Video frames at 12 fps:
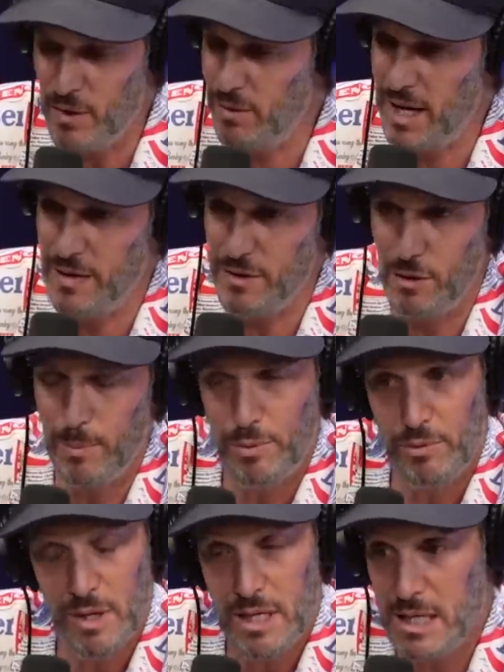known Heather
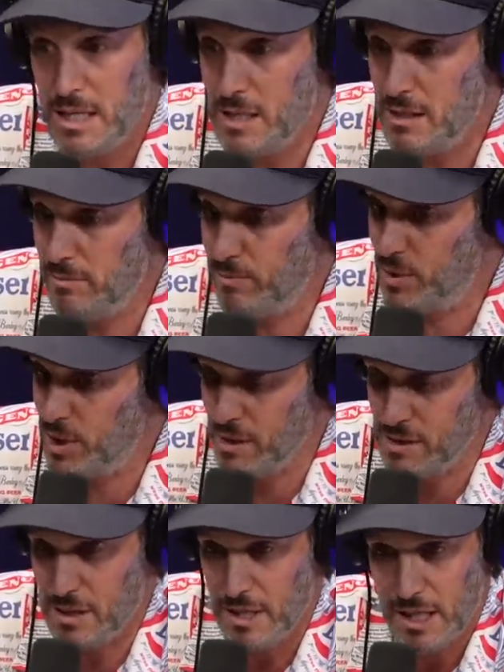pre
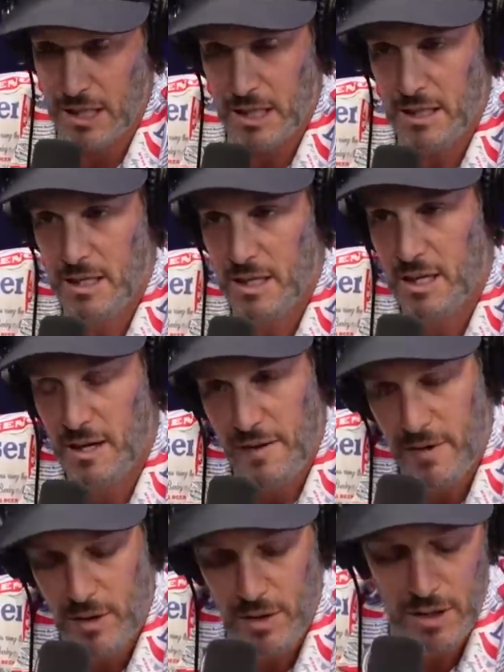Chelsea Lately. Right. I've
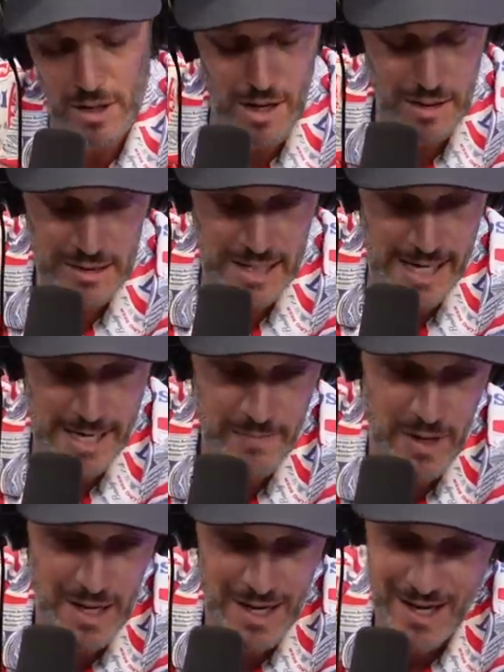known her a long time.
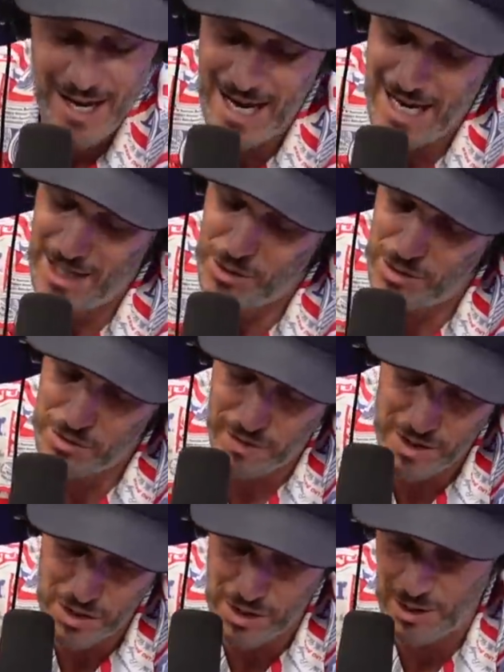And Chris
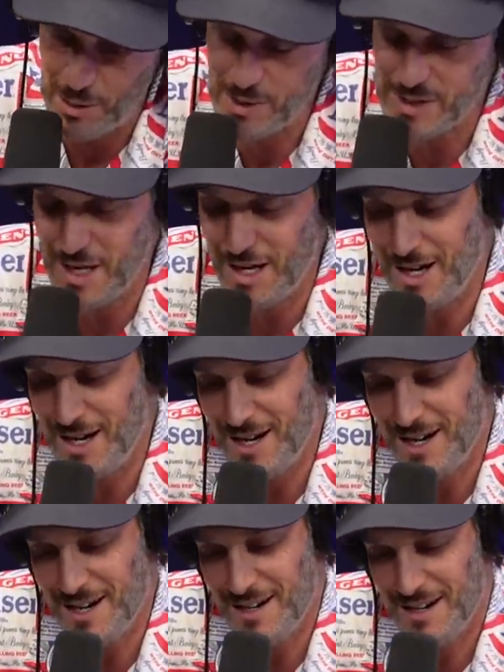Franjola was
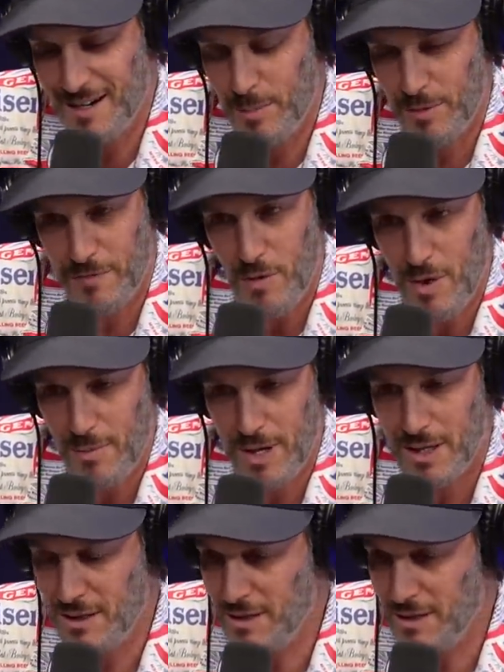there performing. Oh,